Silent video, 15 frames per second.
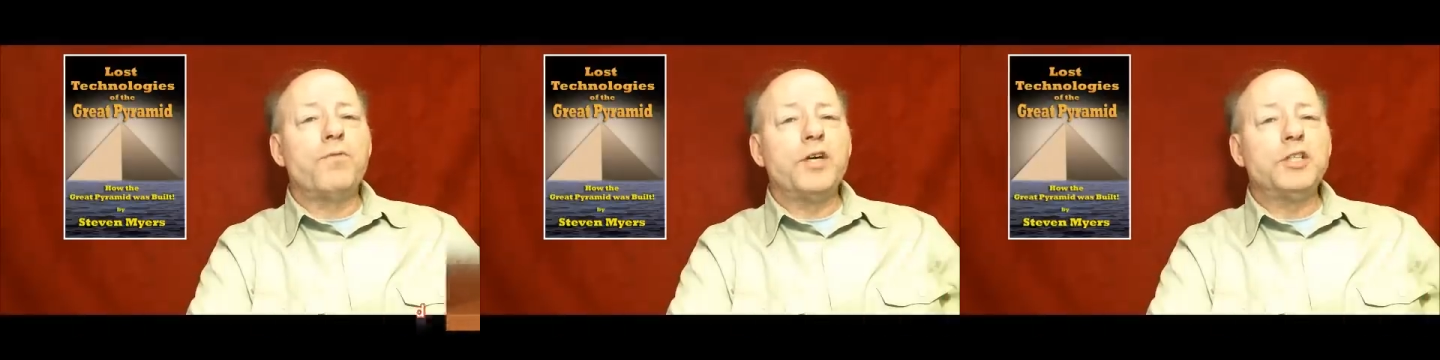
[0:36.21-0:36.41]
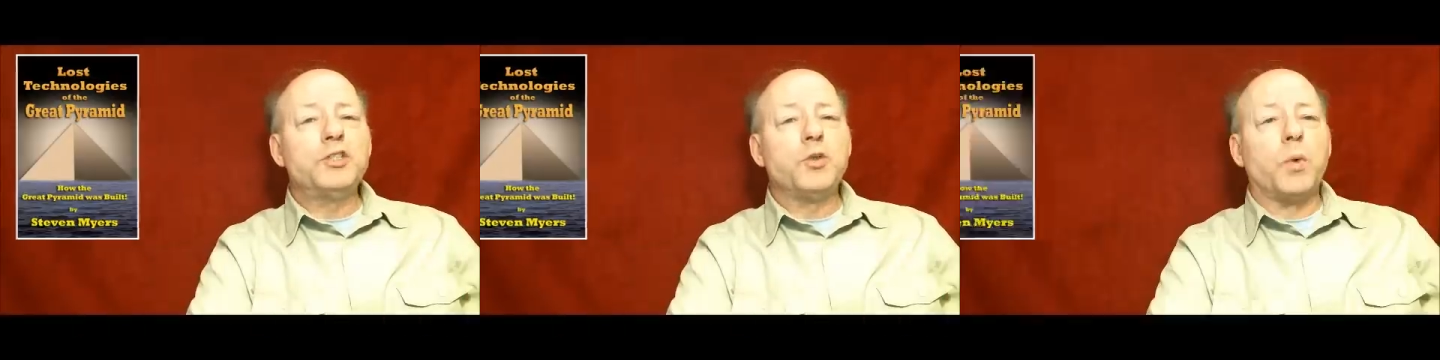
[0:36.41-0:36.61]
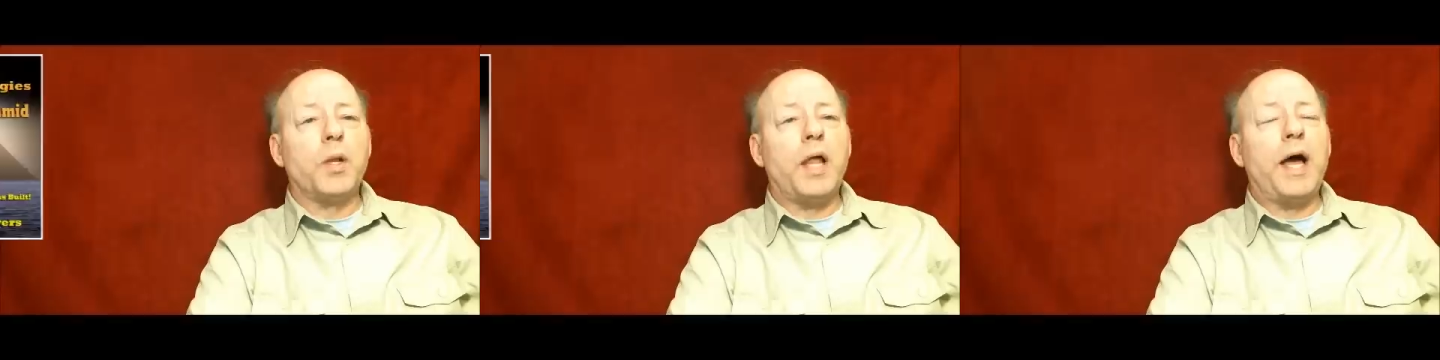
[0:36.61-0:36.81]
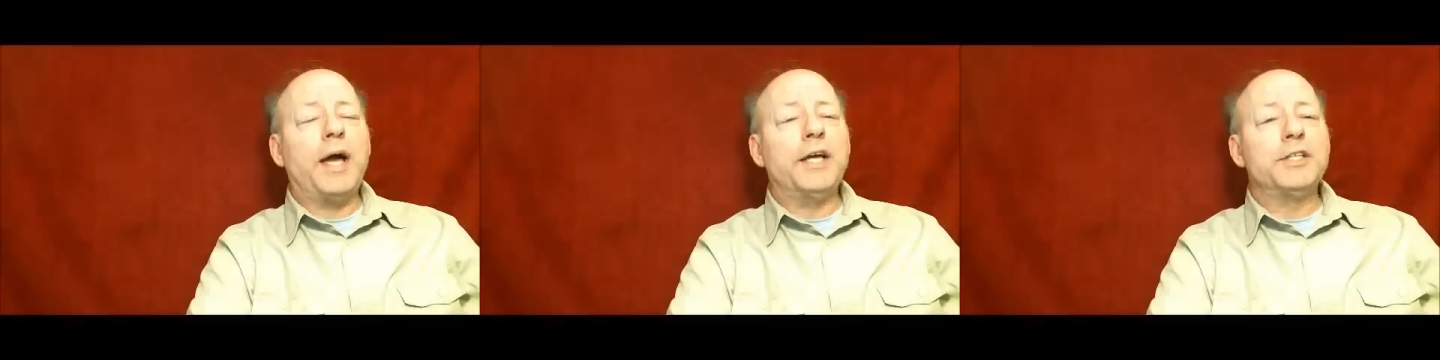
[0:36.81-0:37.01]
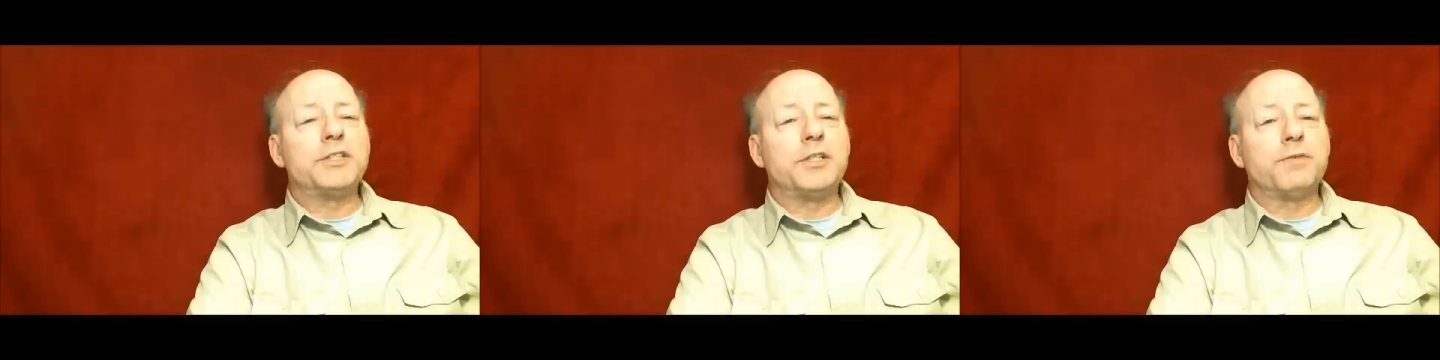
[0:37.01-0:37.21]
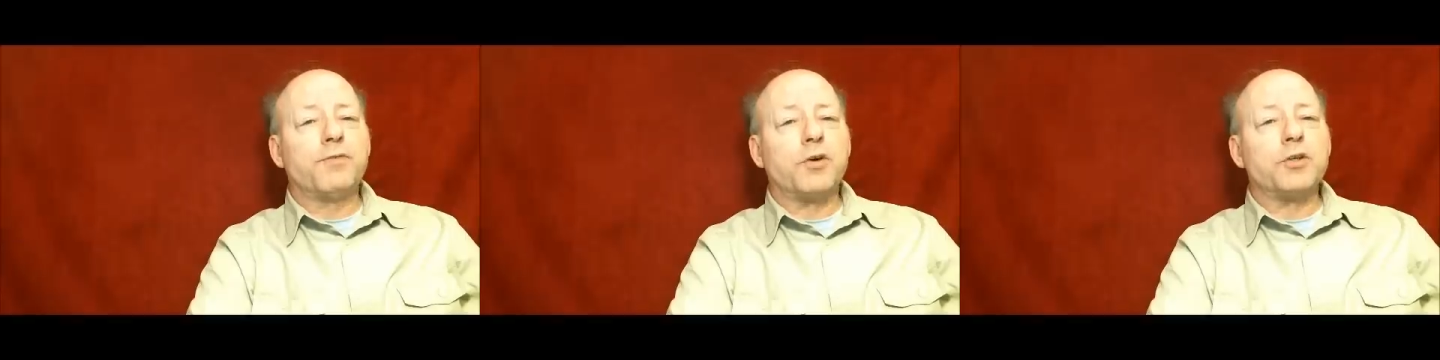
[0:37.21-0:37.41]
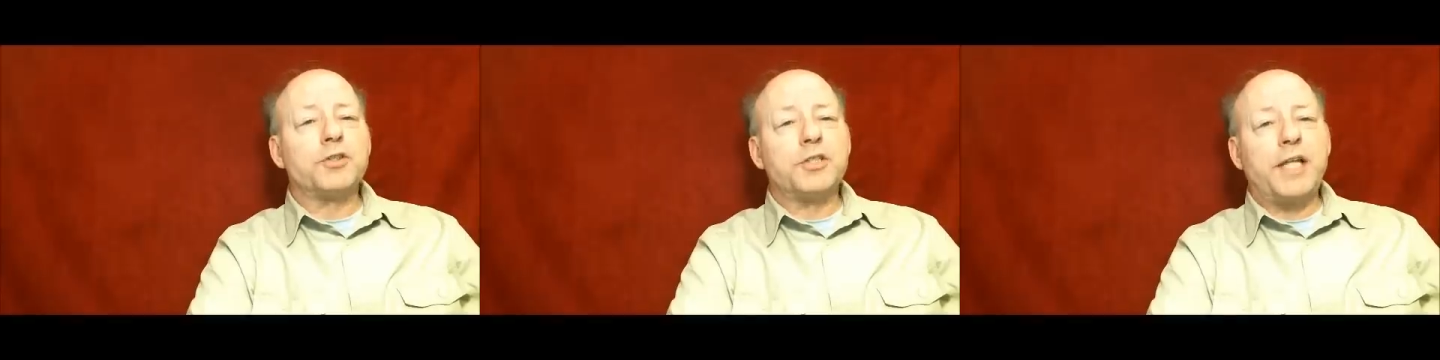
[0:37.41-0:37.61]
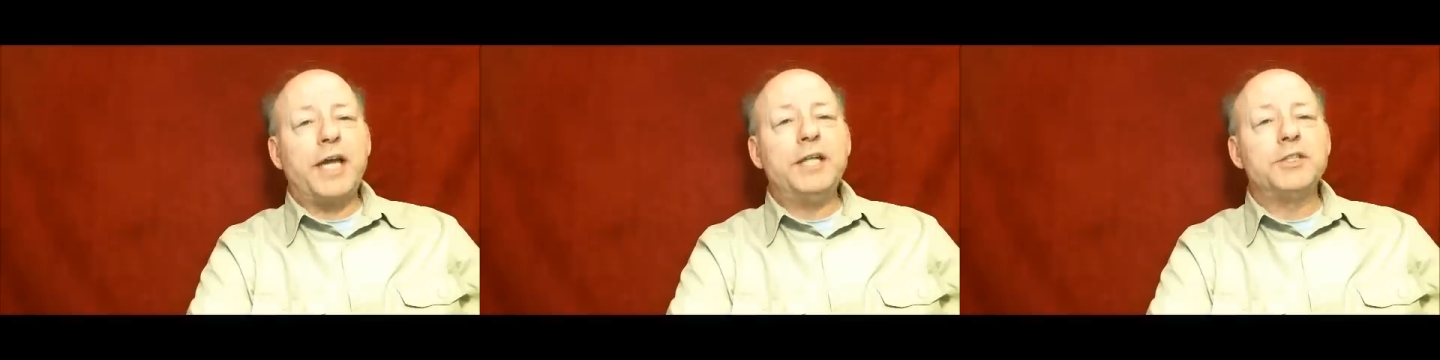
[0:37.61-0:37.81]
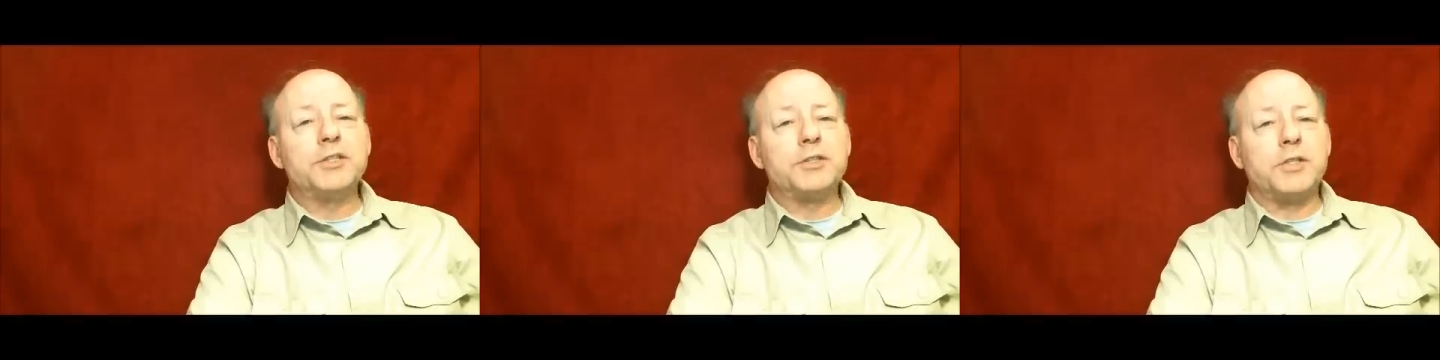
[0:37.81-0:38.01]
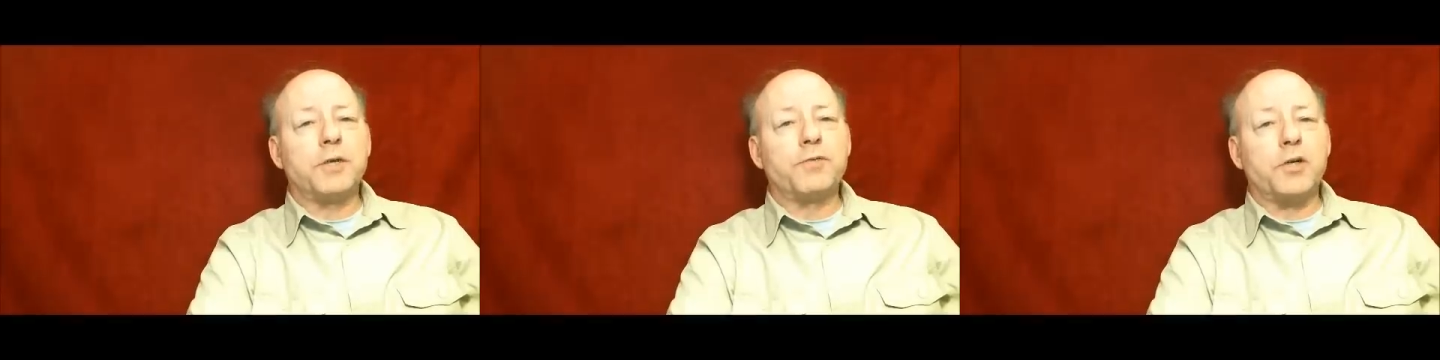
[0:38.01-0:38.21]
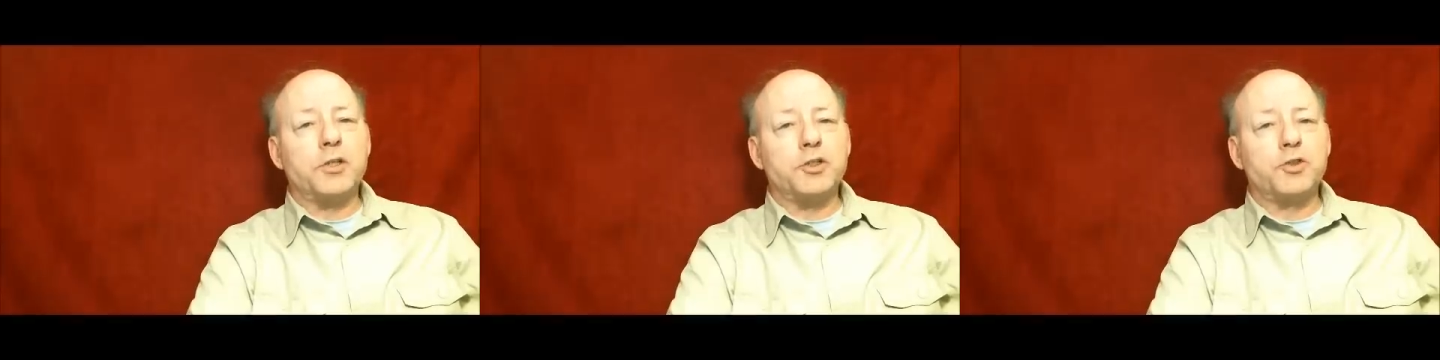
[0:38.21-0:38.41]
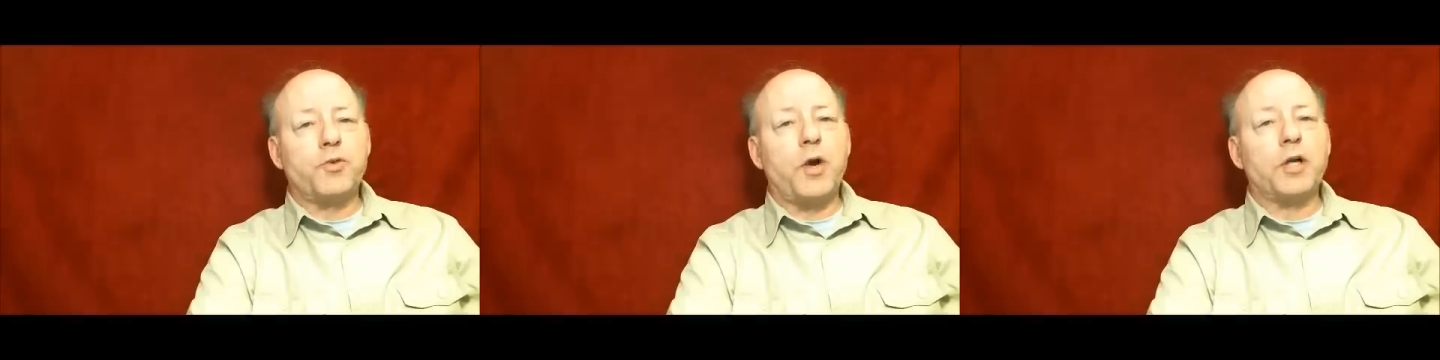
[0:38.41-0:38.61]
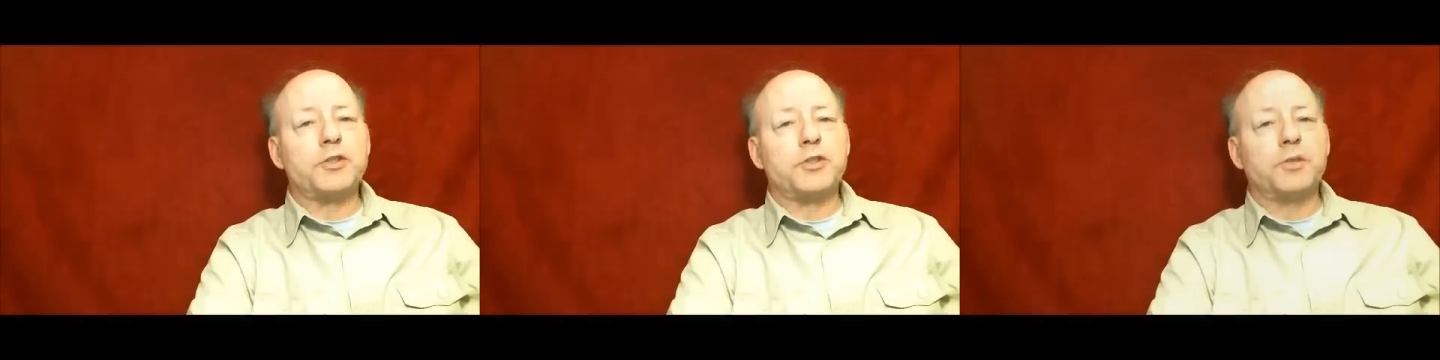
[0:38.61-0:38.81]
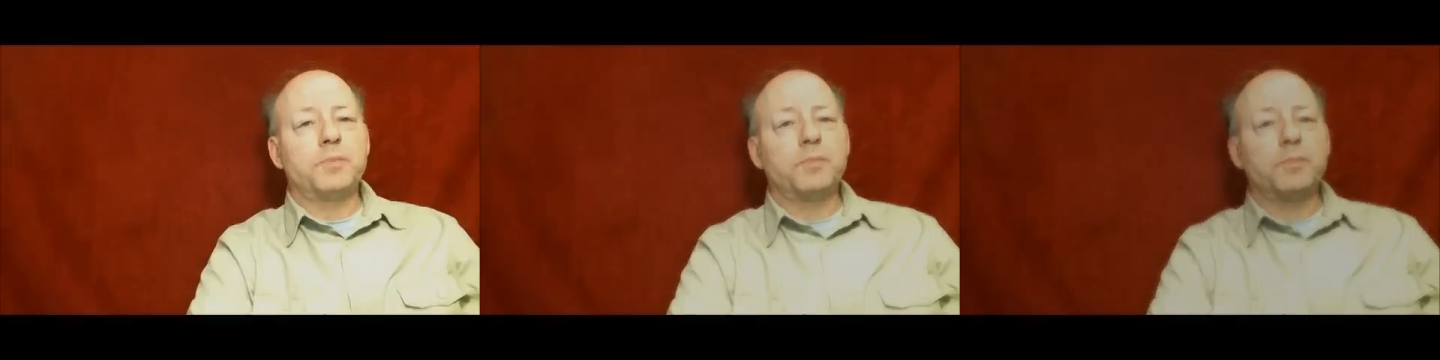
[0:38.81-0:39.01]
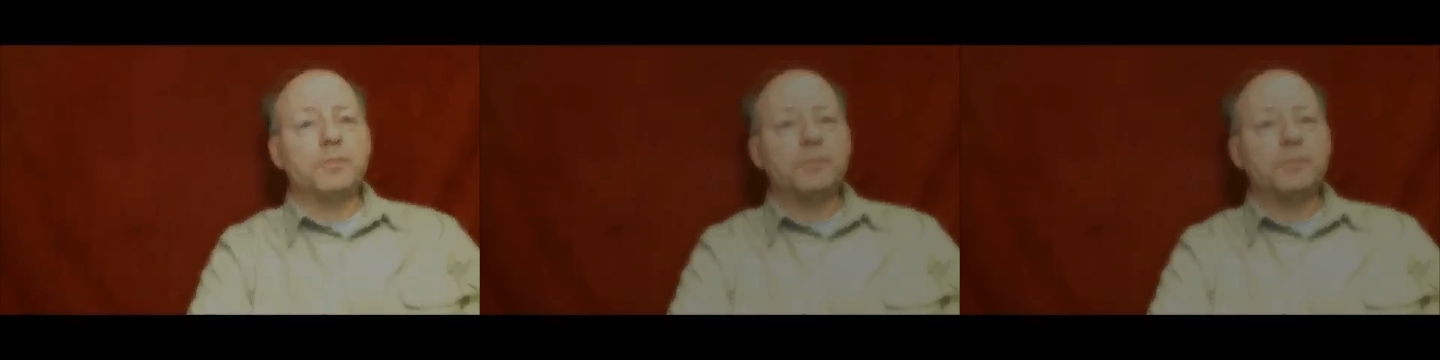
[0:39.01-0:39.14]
visualize the first stages of construction.